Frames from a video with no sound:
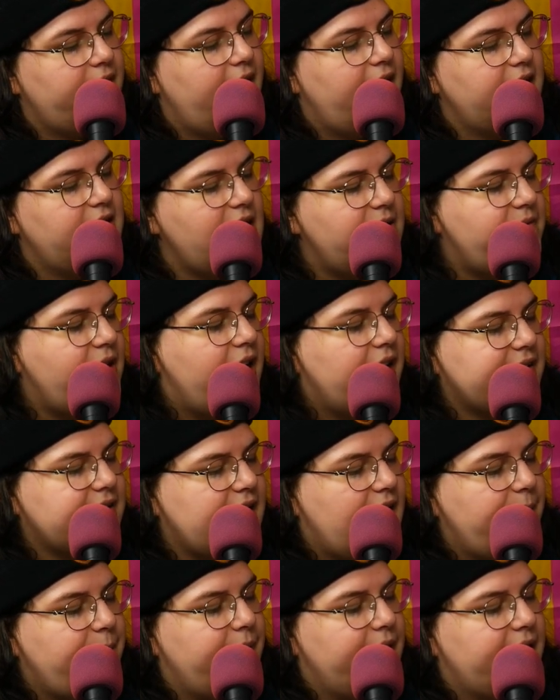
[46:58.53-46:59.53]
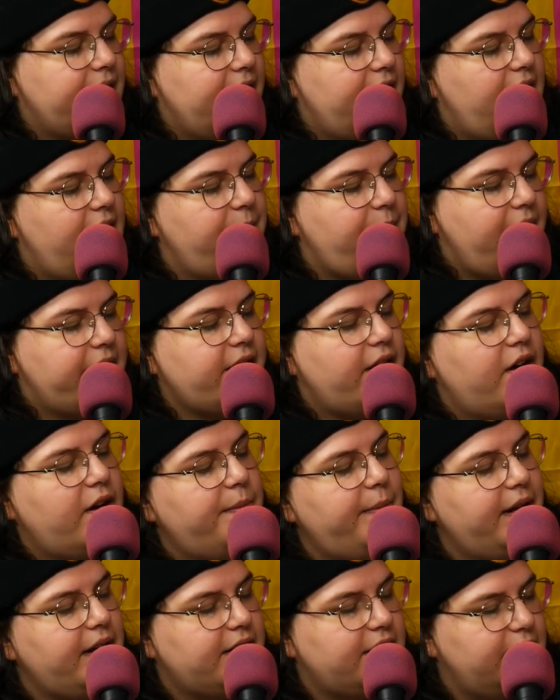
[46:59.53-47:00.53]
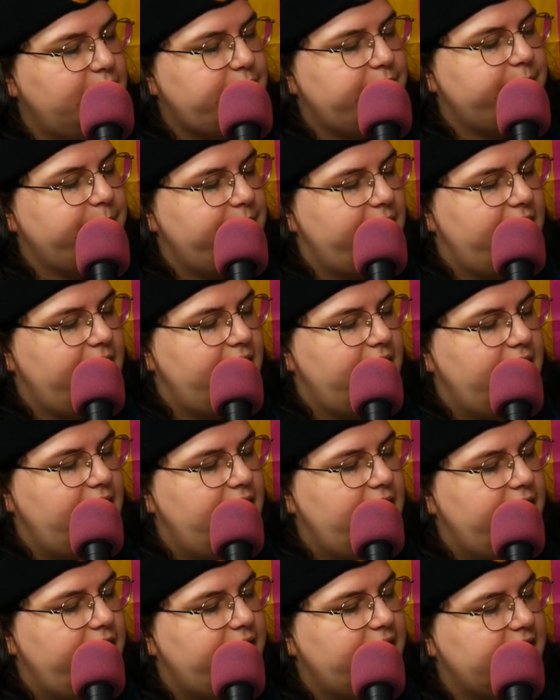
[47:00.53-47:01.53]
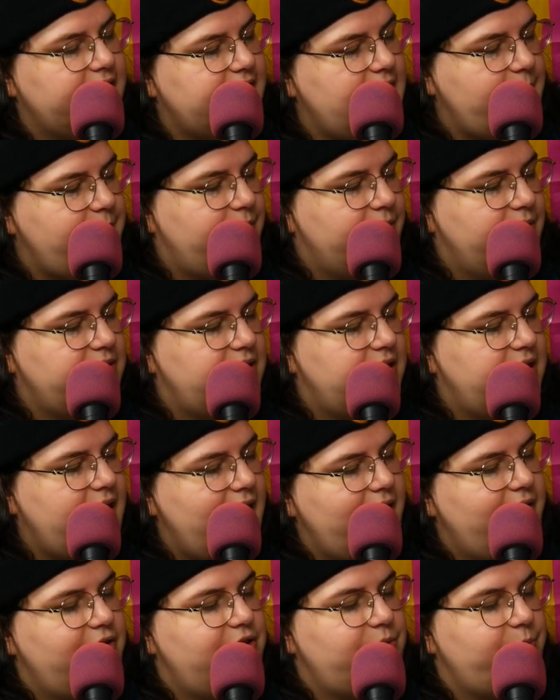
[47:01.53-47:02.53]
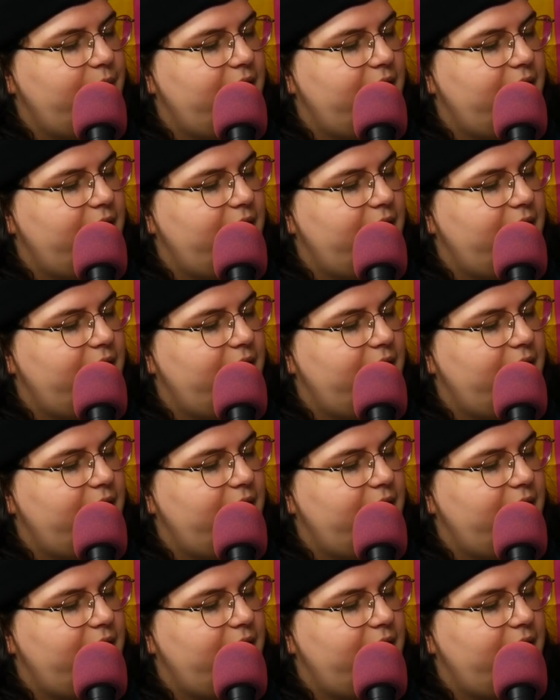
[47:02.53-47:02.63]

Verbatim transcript: I love Hot Topic and I buy all my clothes from there. For example, today I was